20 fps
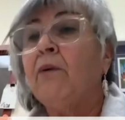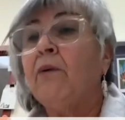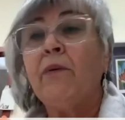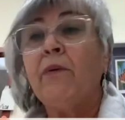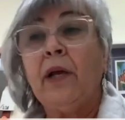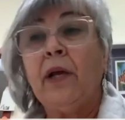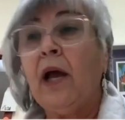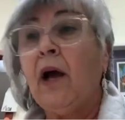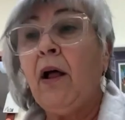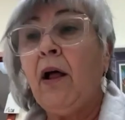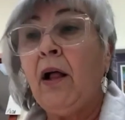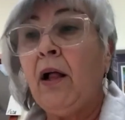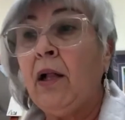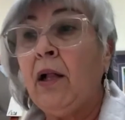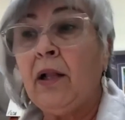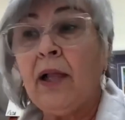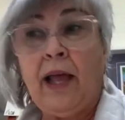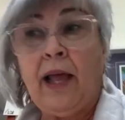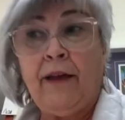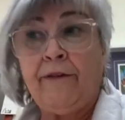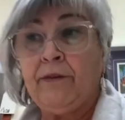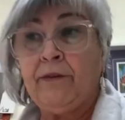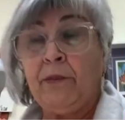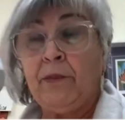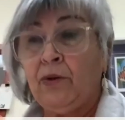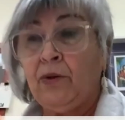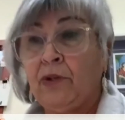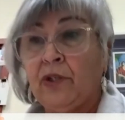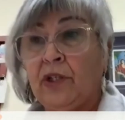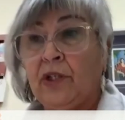we all have
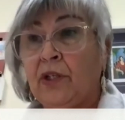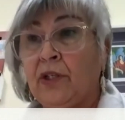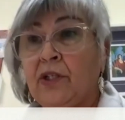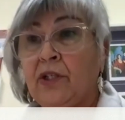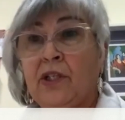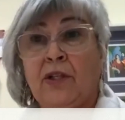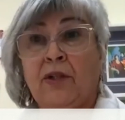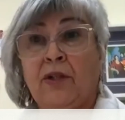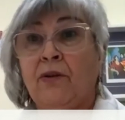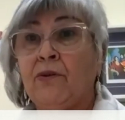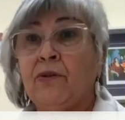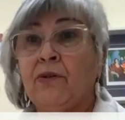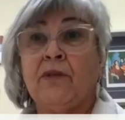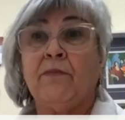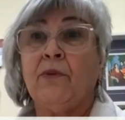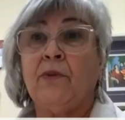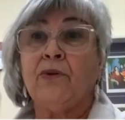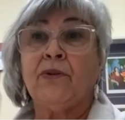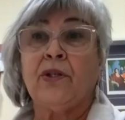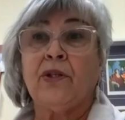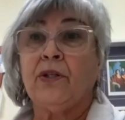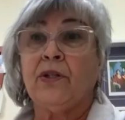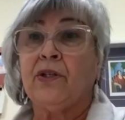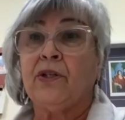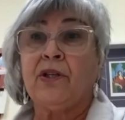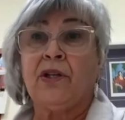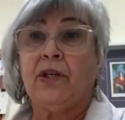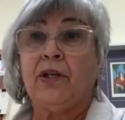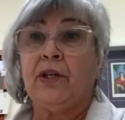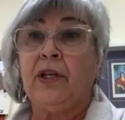emotions, and those
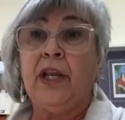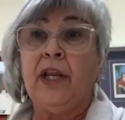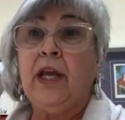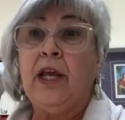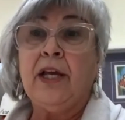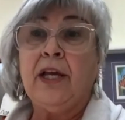emotions can